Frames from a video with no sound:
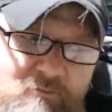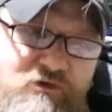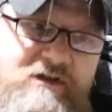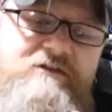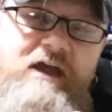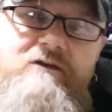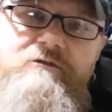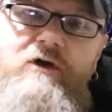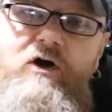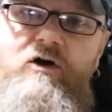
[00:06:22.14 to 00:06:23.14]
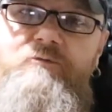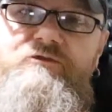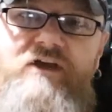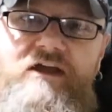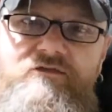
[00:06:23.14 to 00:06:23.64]
bringing down of the
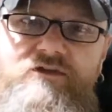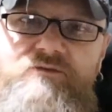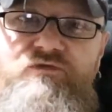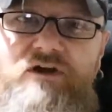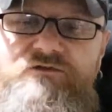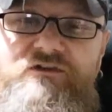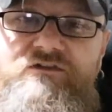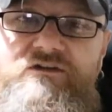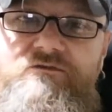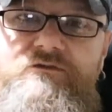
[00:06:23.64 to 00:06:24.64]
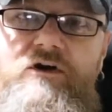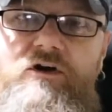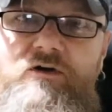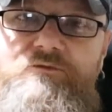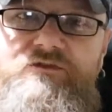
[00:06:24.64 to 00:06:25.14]
hops and the processing of the
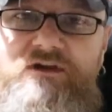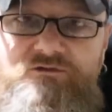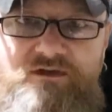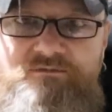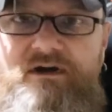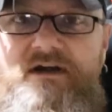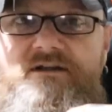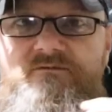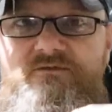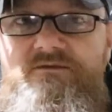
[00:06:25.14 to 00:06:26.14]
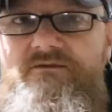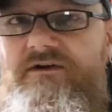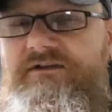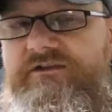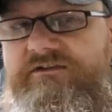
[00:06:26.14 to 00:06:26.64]
hops, you know, separating them from the
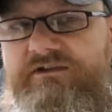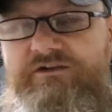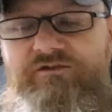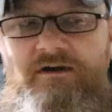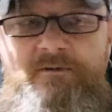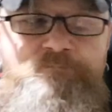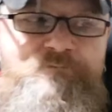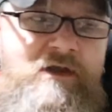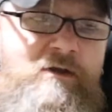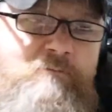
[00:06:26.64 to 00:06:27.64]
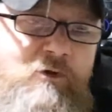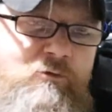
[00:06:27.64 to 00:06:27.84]
vines, etc. But